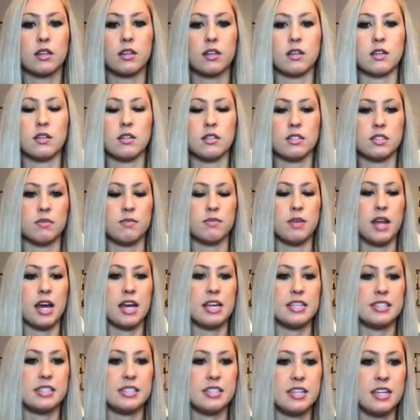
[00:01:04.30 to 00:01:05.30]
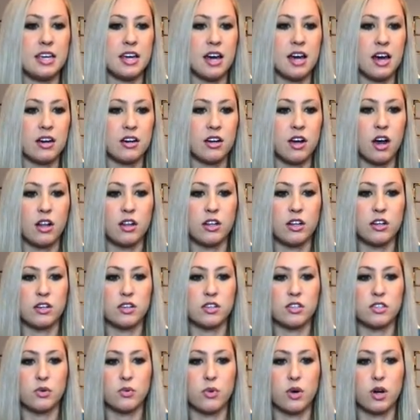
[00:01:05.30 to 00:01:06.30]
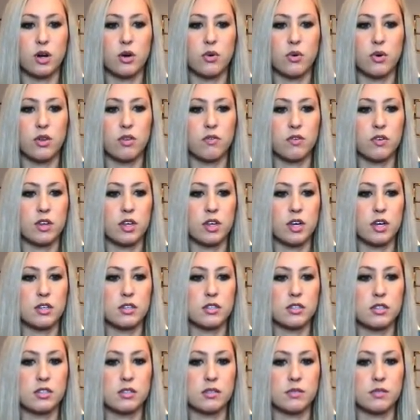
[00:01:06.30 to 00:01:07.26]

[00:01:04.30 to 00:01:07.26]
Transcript: Some nice neon colors to work with for this.